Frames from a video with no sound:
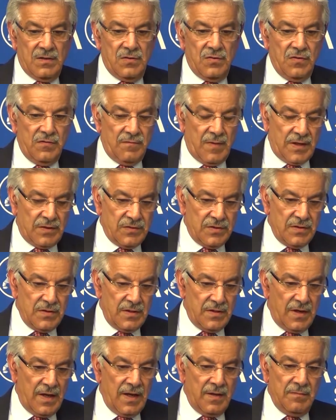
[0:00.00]
You mentioned
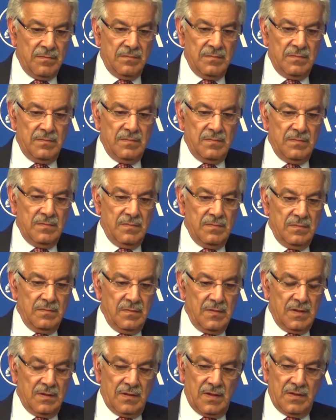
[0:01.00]
a name.
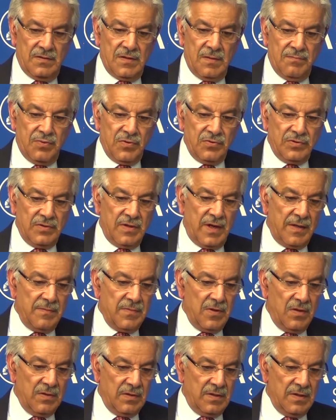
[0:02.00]
It's a
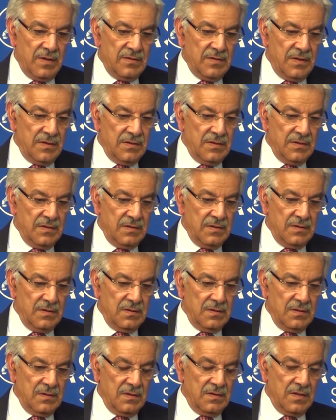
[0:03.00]
proscribed organization.
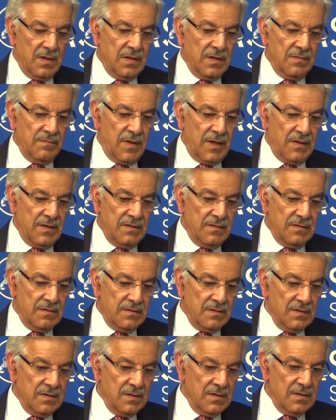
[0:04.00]
The gentleman
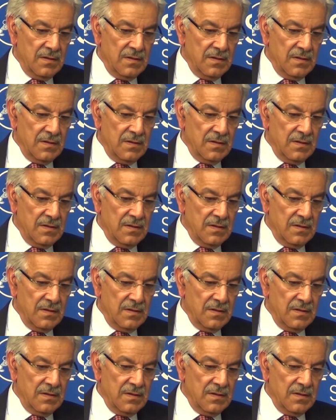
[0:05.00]
is